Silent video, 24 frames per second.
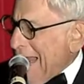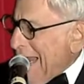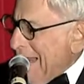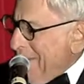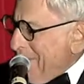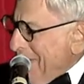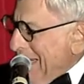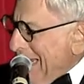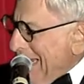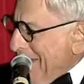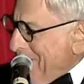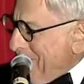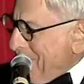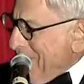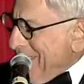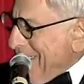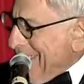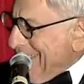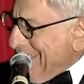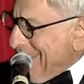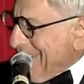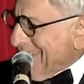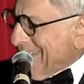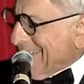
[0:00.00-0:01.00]
I'm
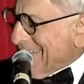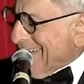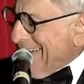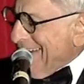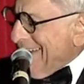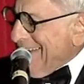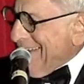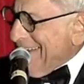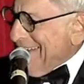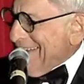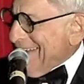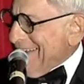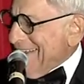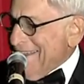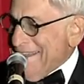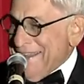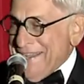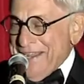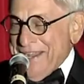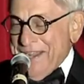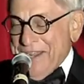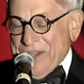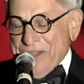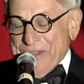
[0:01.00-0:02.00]
happy to say,
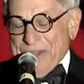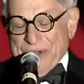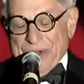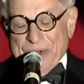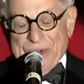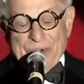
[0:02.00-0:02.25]
in the